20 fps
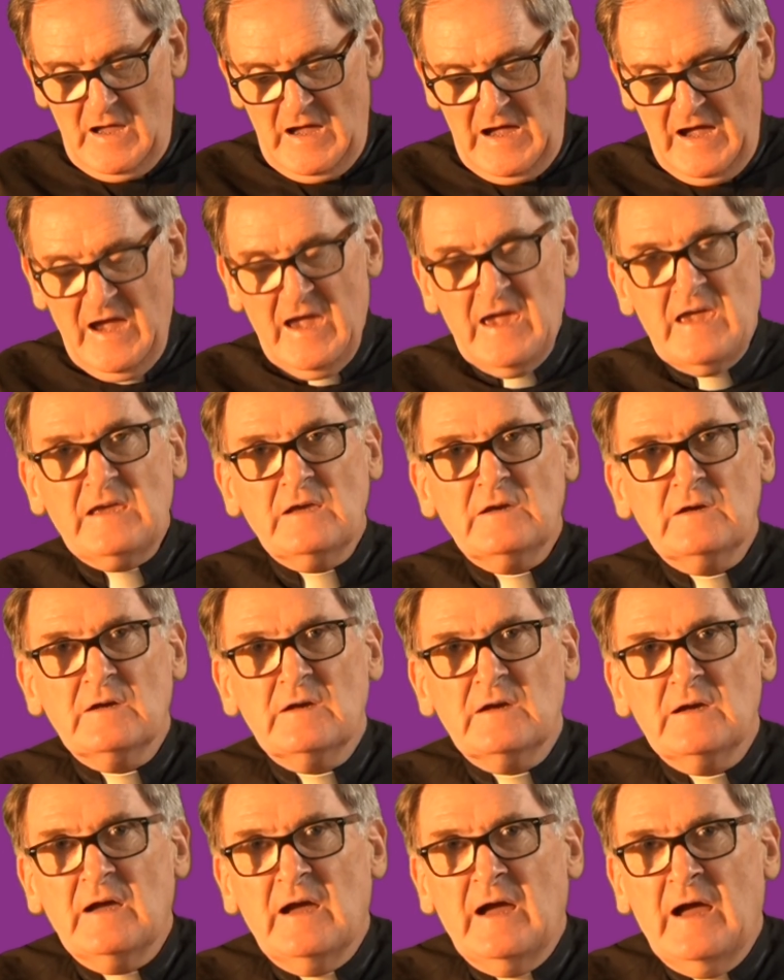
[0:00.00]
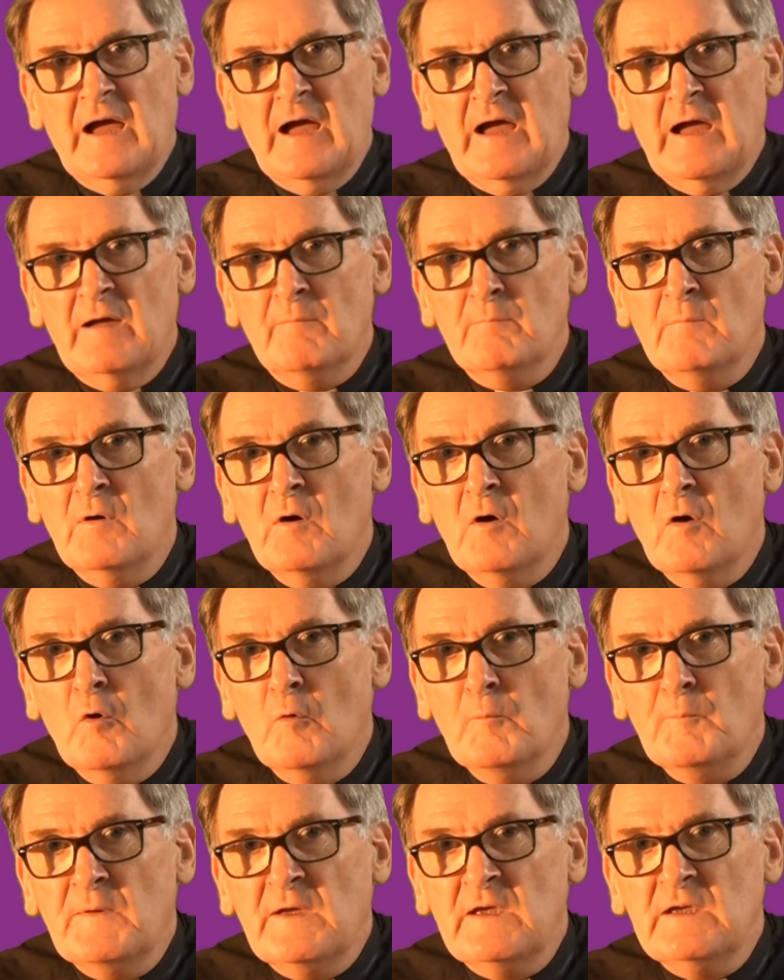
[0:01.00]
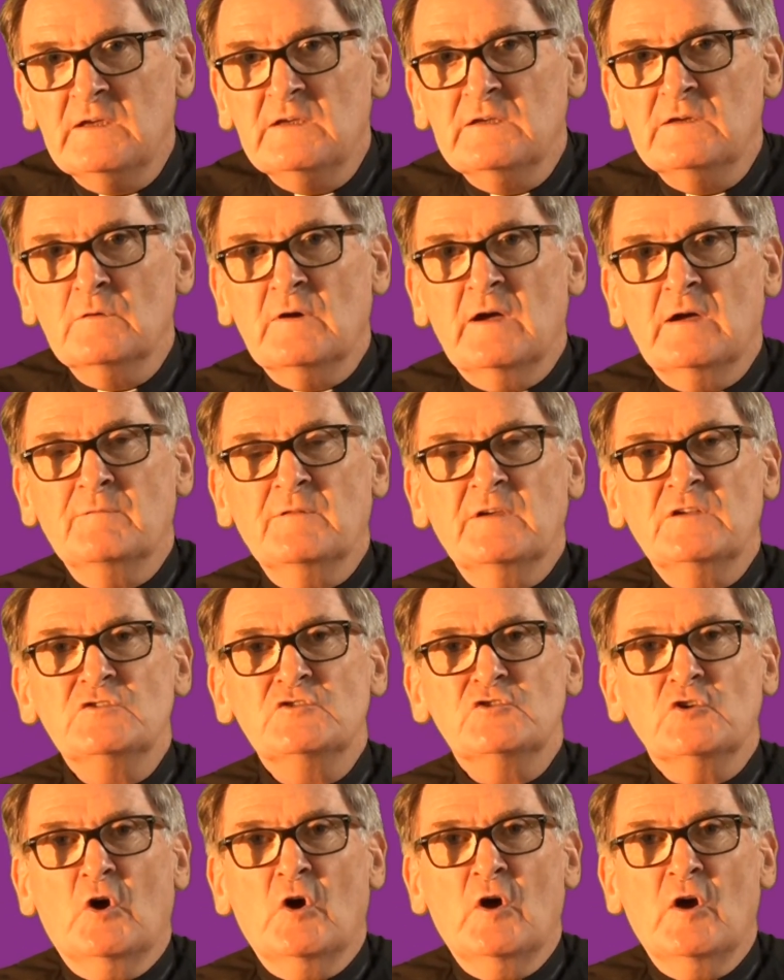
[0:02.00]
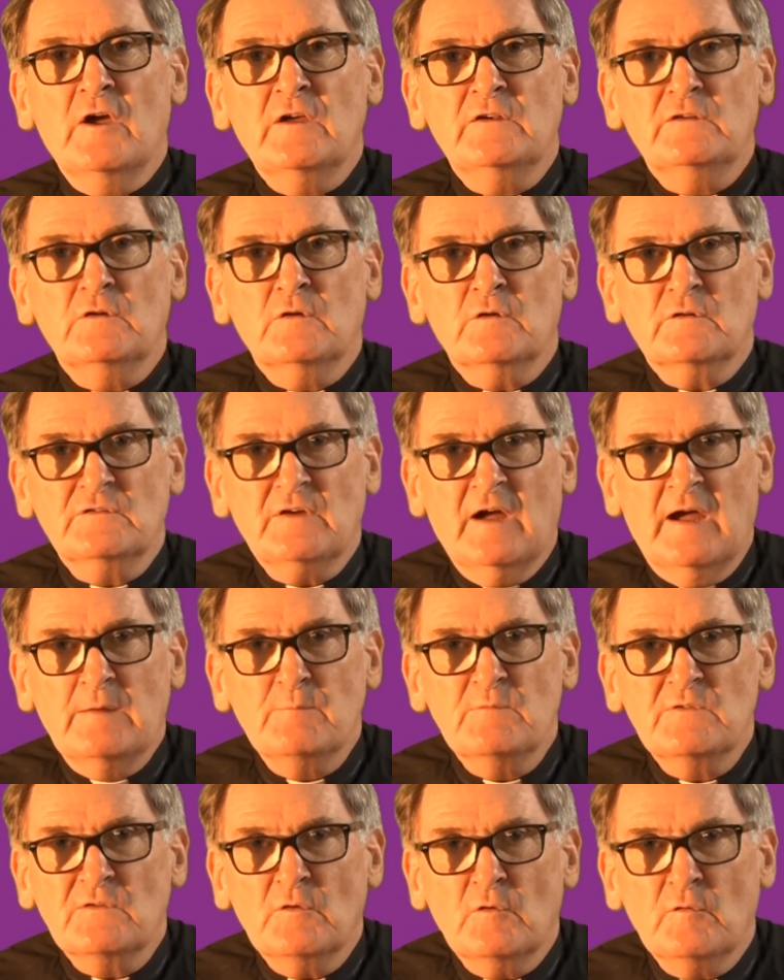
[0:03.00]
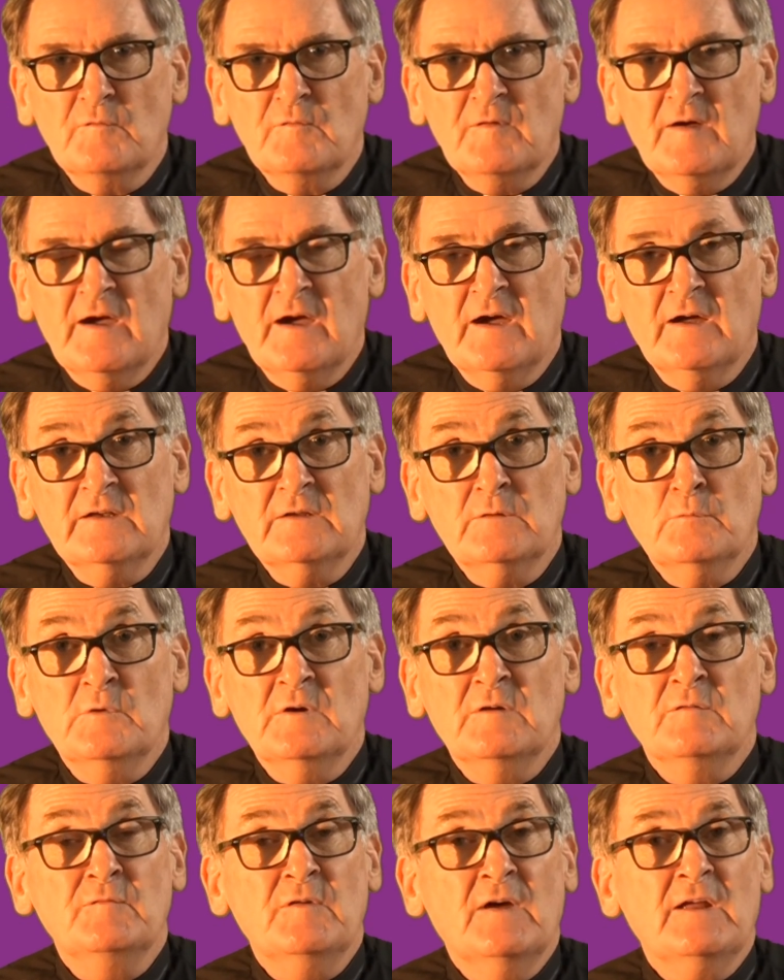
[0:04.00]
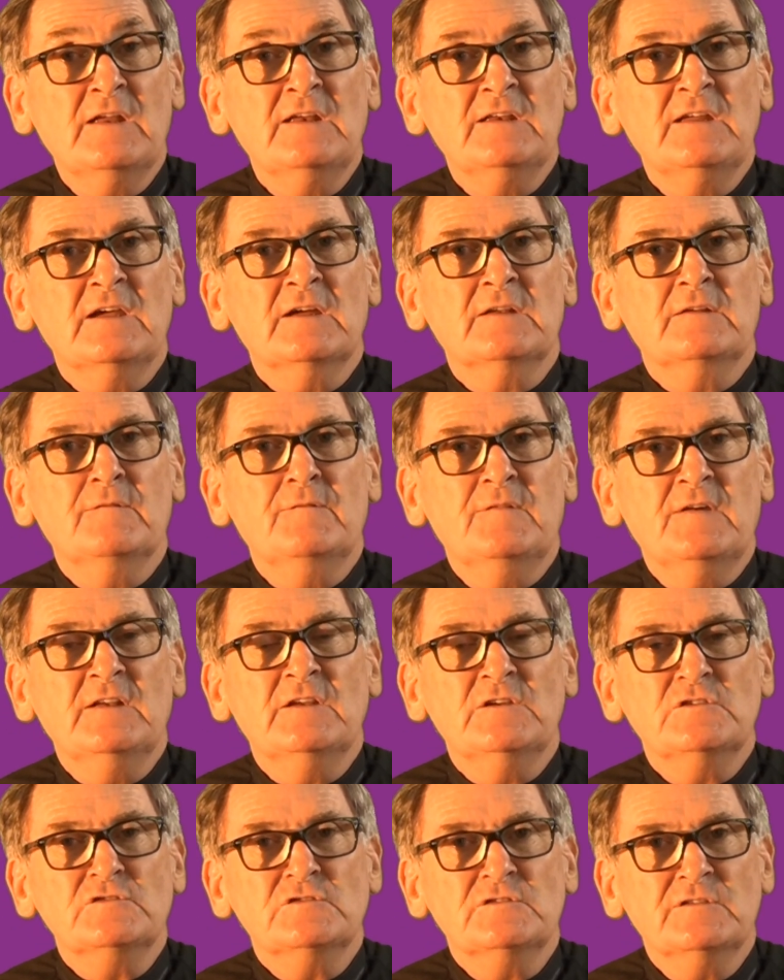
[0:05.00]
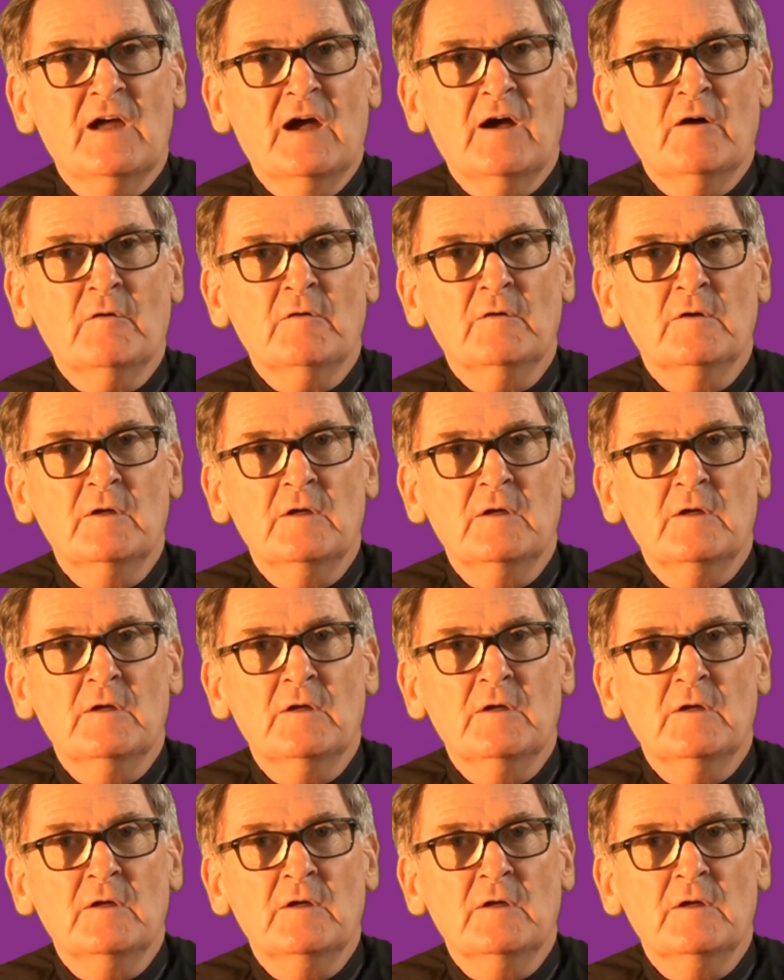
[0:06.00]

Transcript: I am hoping you have enjoyed your time so far. We're very near the finish now.